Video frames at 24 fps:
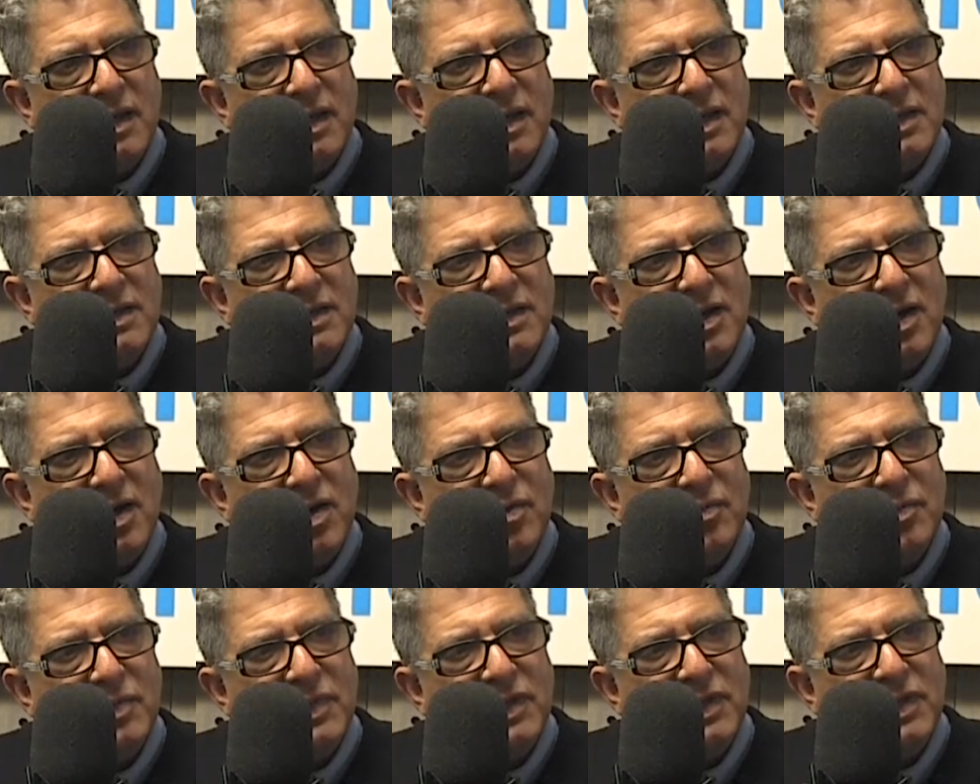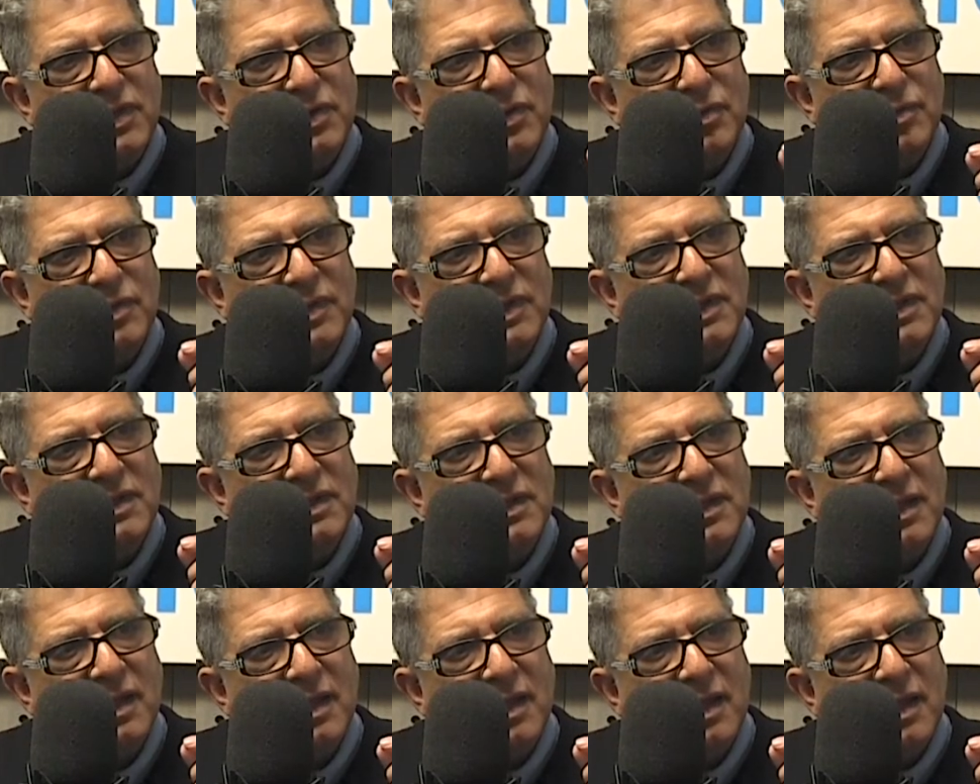And now I'm a
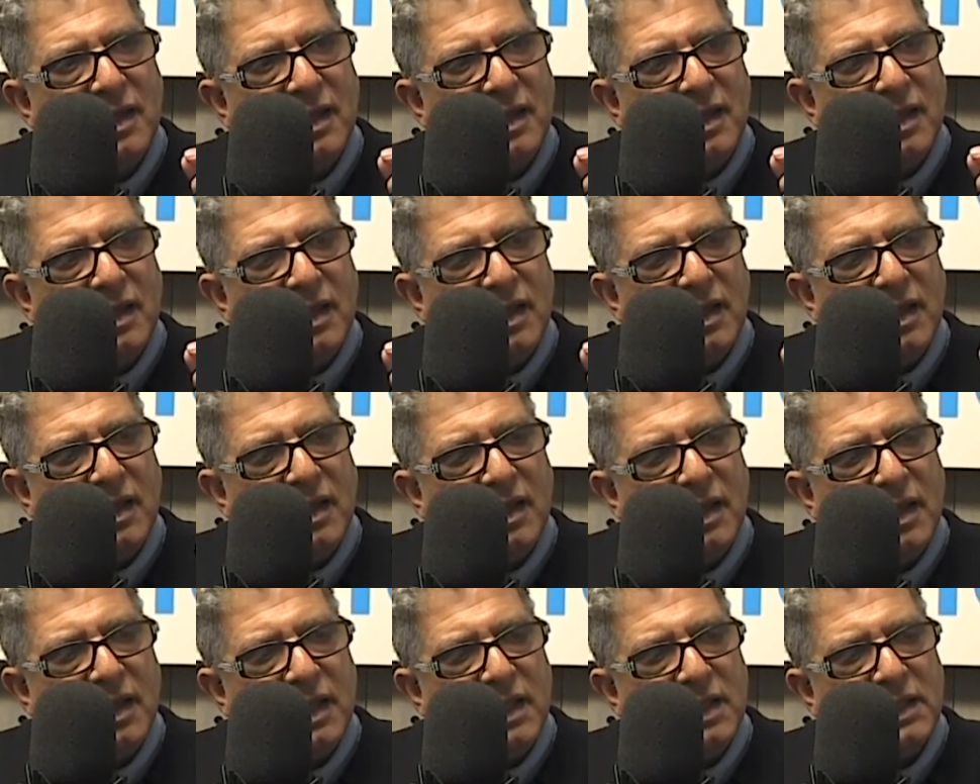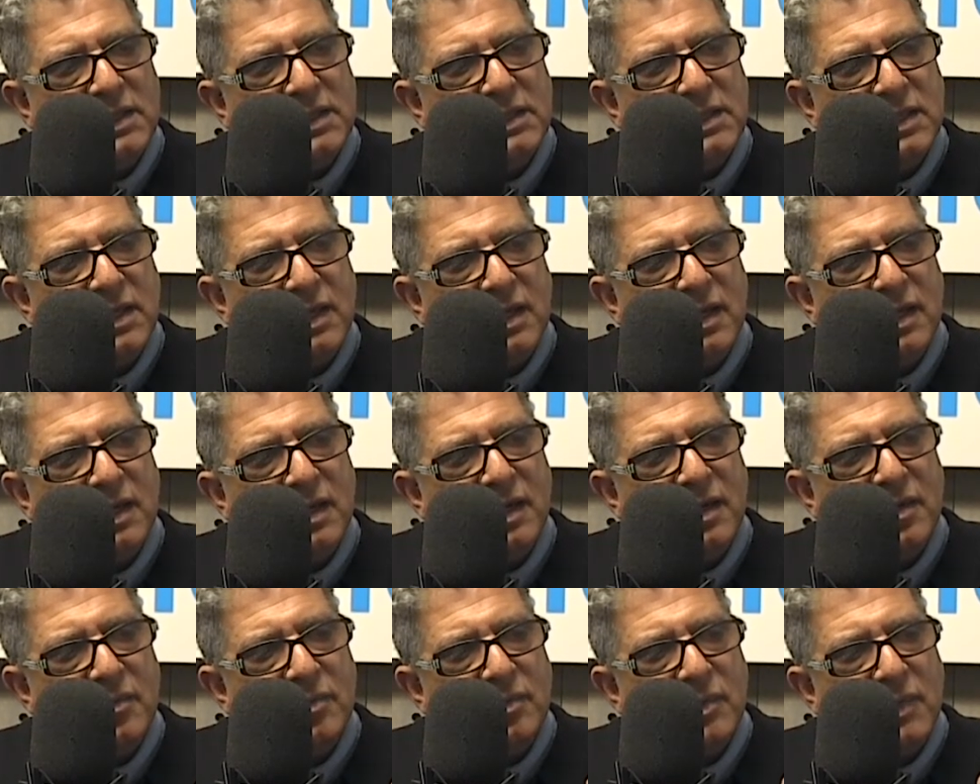human and
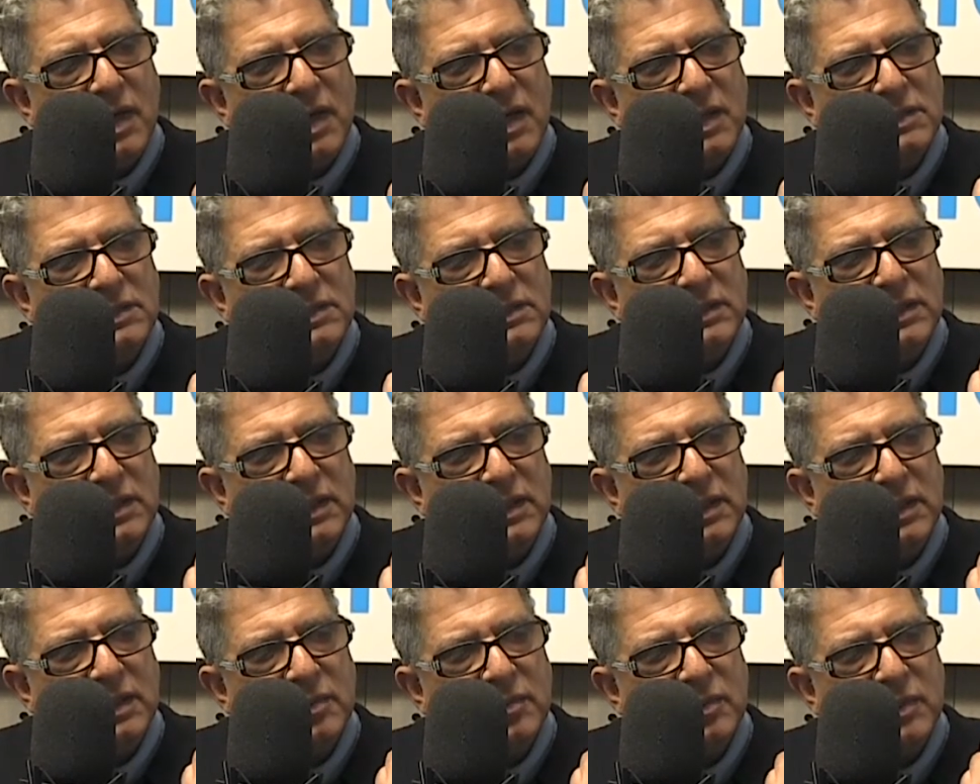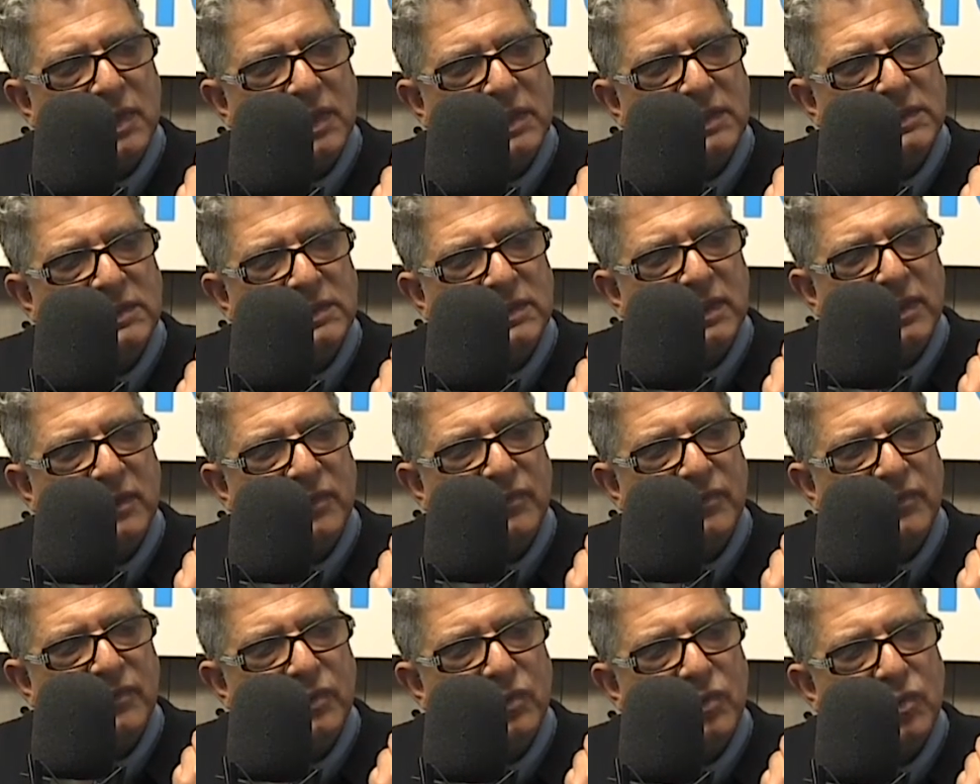I'm asking
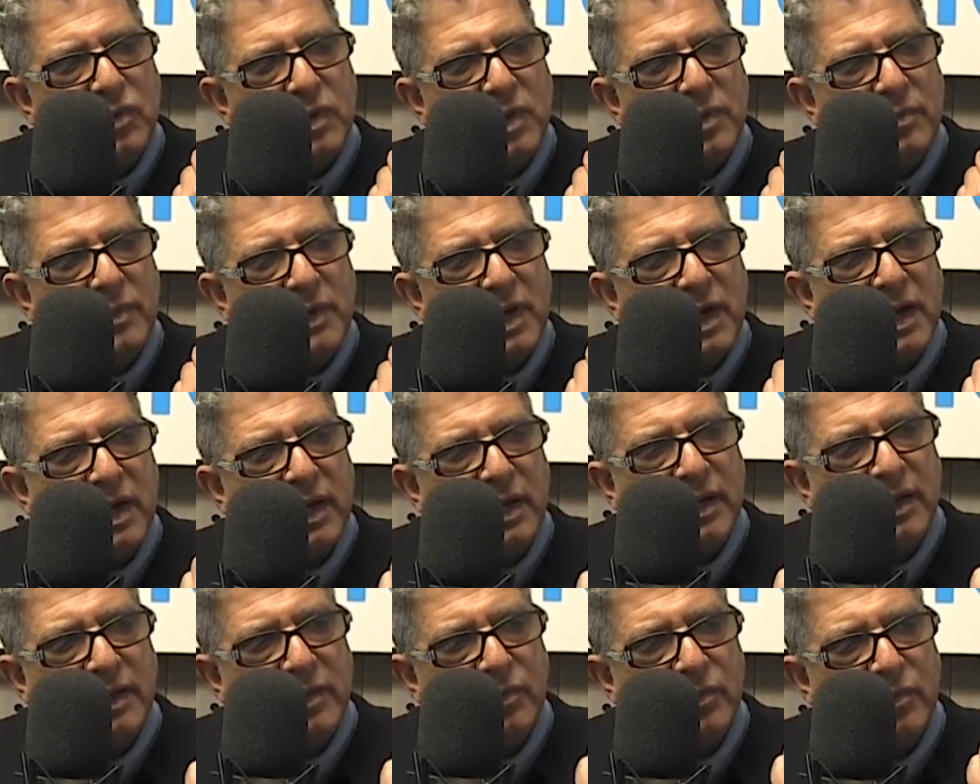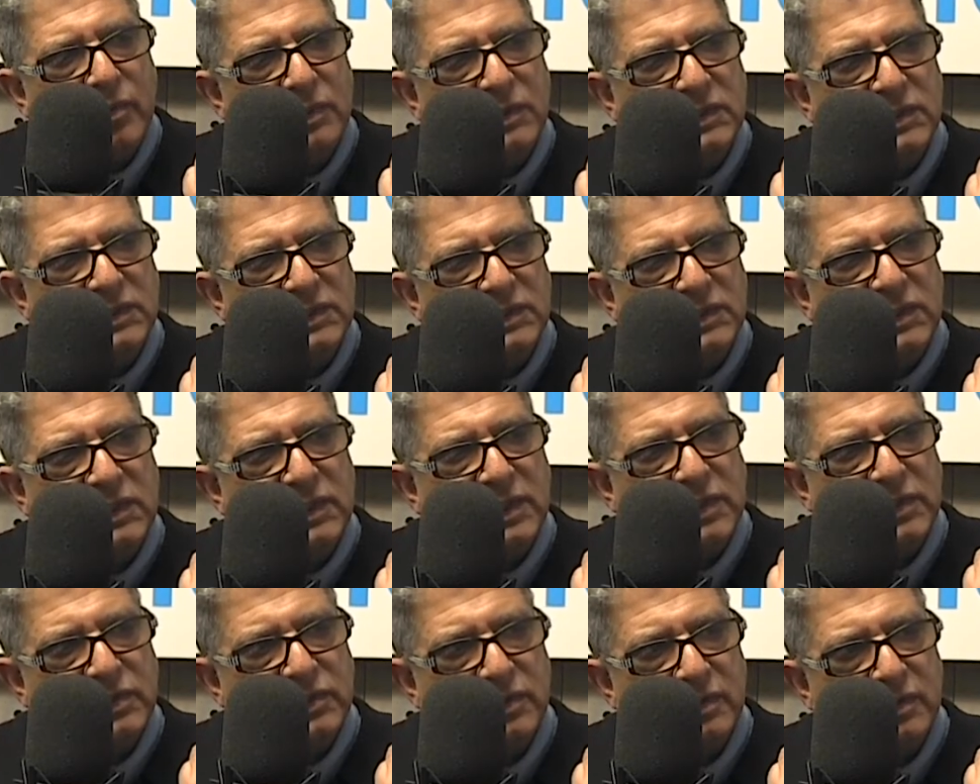myself, Who am I? What is the
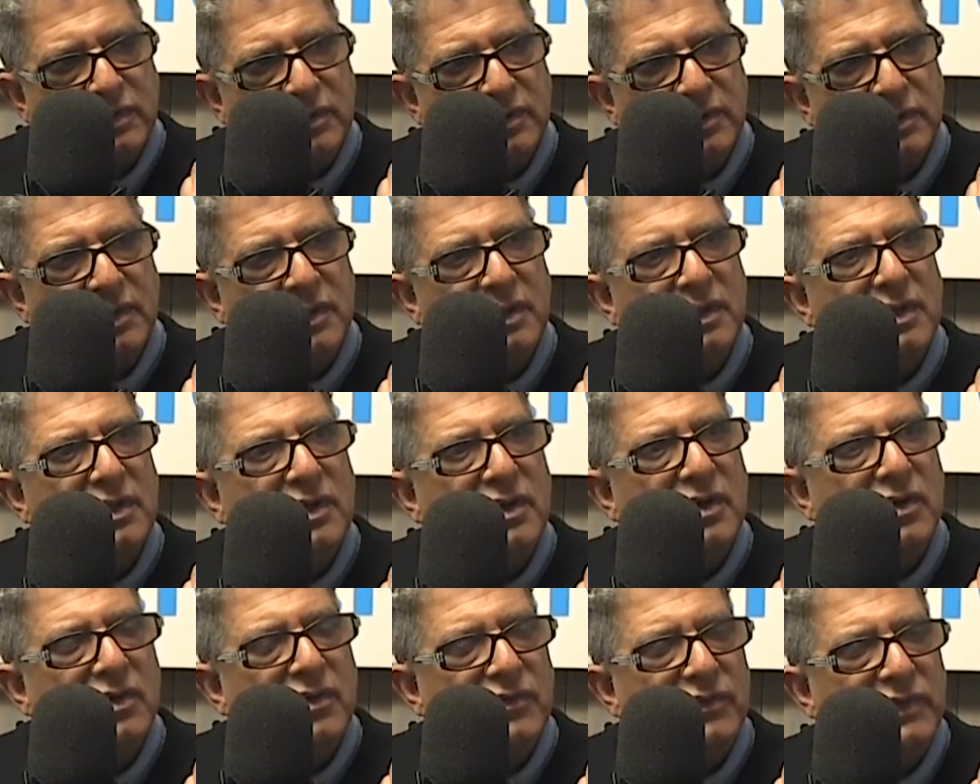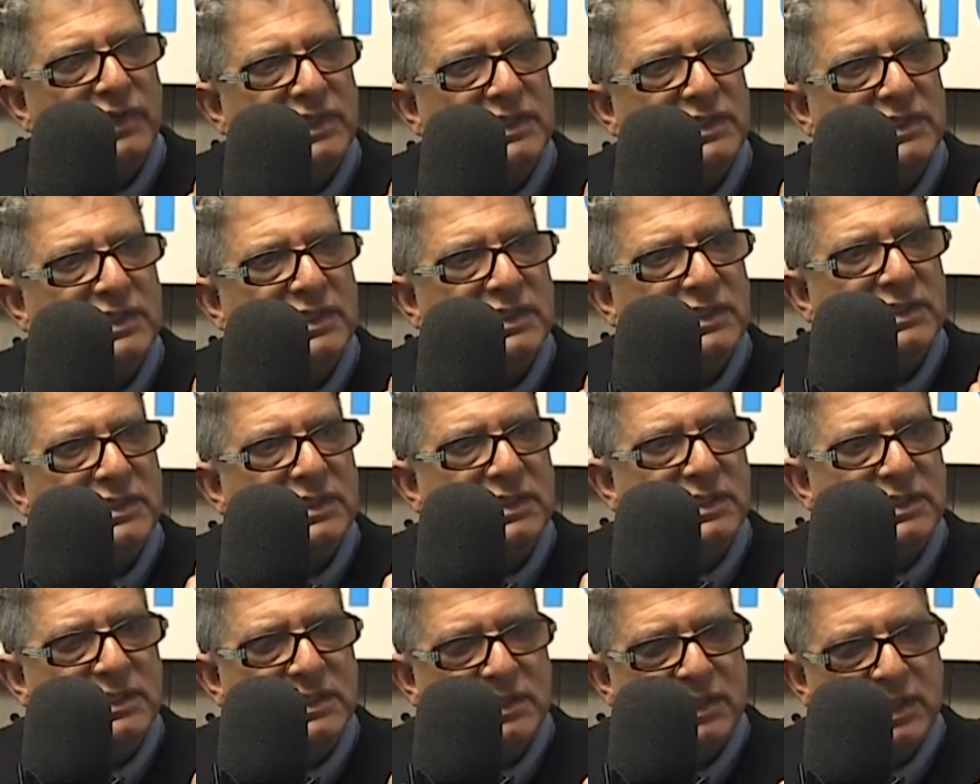nature of
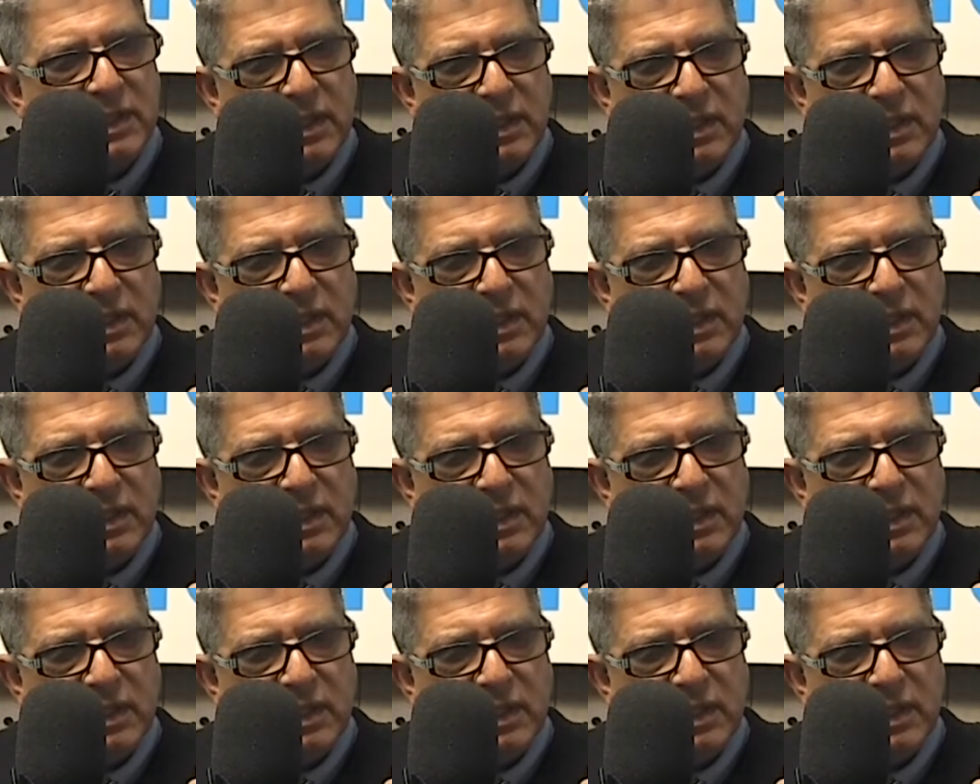existence?